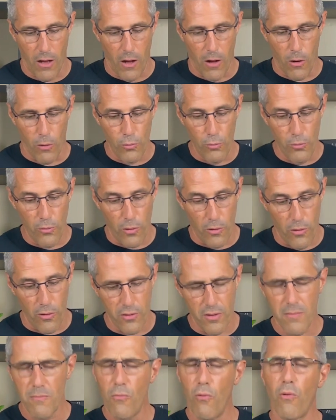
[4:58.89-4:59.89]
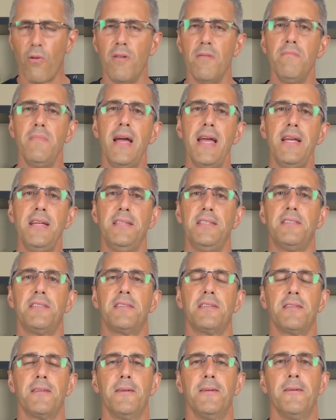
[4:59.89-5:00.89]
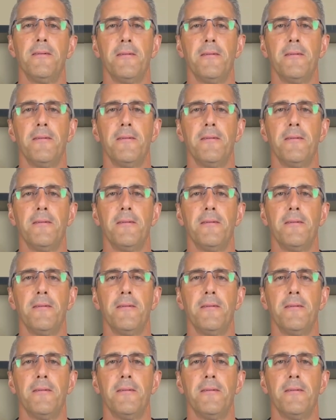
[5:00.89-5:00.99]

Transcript: All who heard him were amazed.